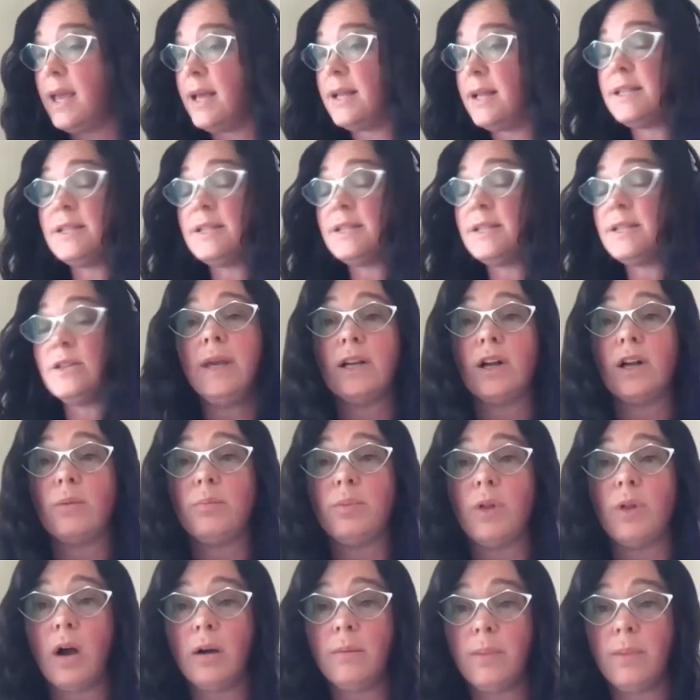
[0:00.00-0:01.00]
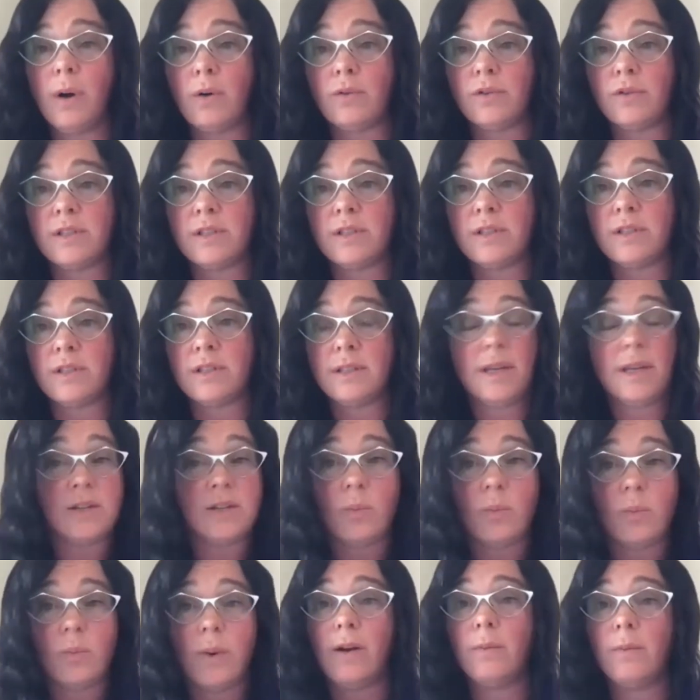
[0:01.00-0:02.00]
it's looking at our blog posts
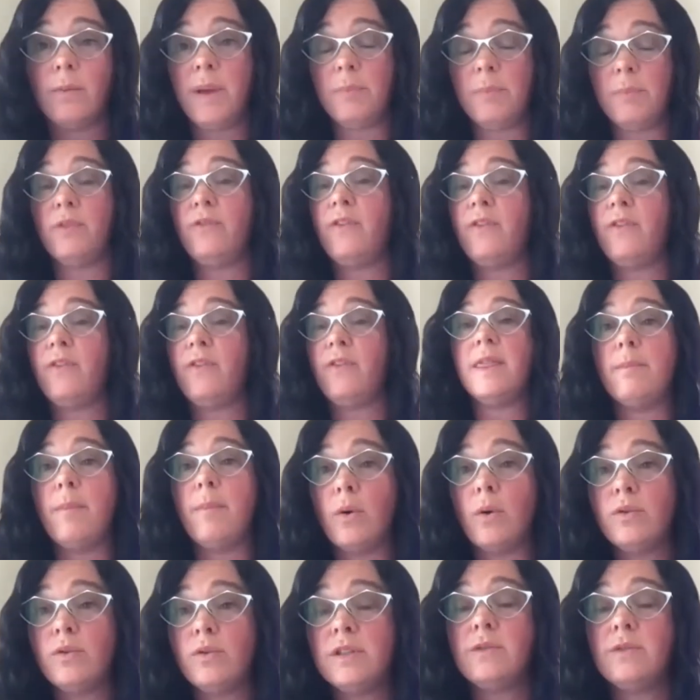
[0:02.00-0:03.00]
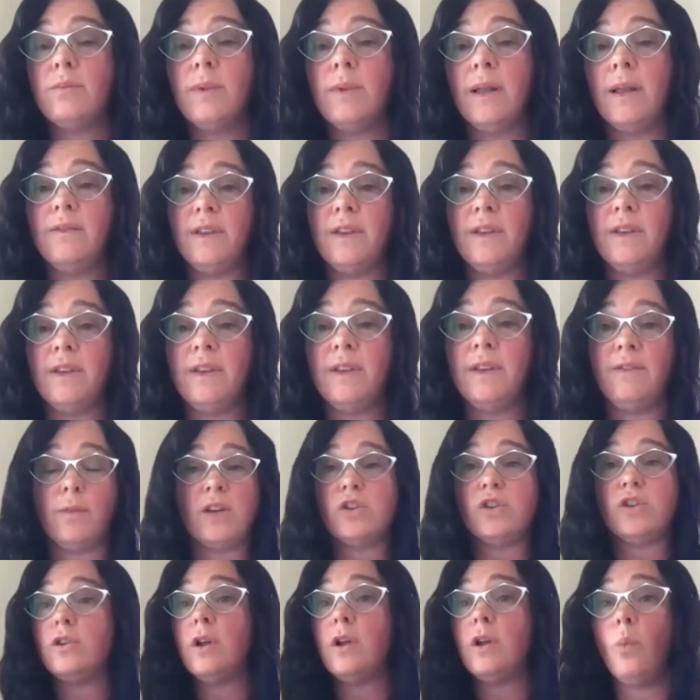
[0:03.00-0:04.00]
is where people find the most relevant
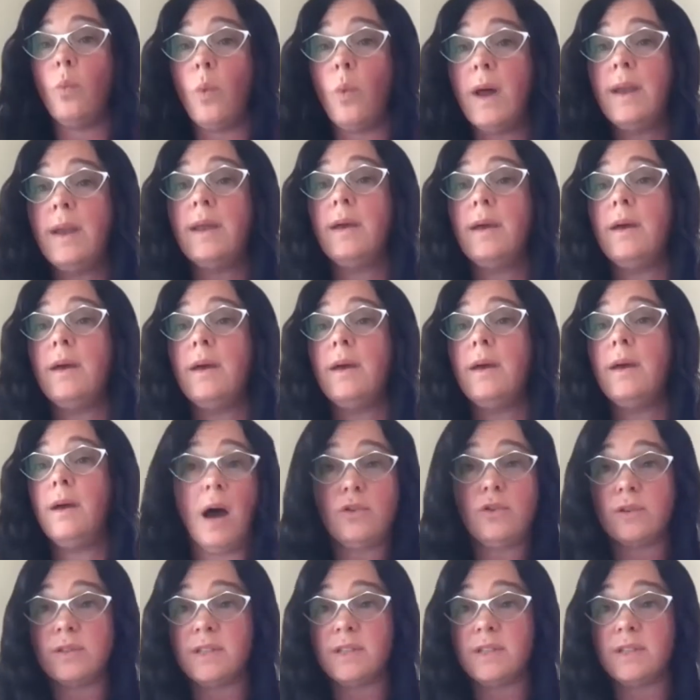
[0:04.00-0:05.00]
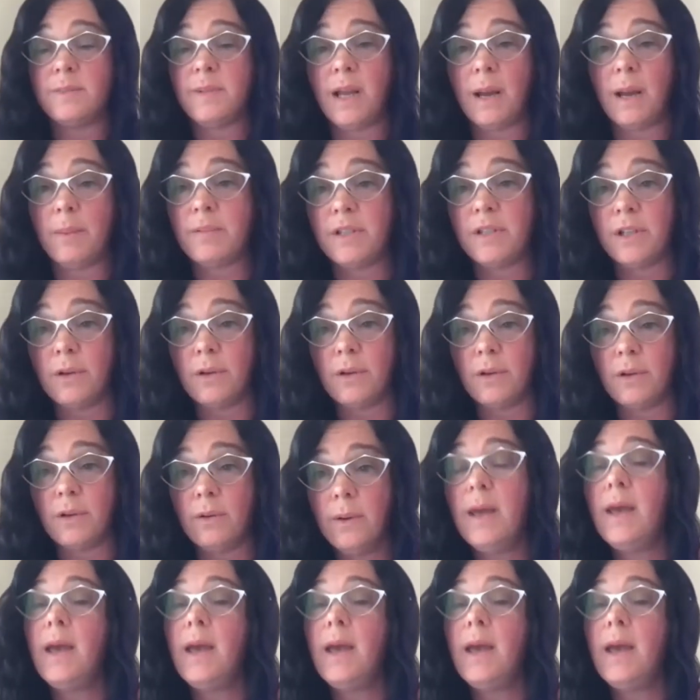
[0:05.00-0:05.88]
information on what Huntress has been up to.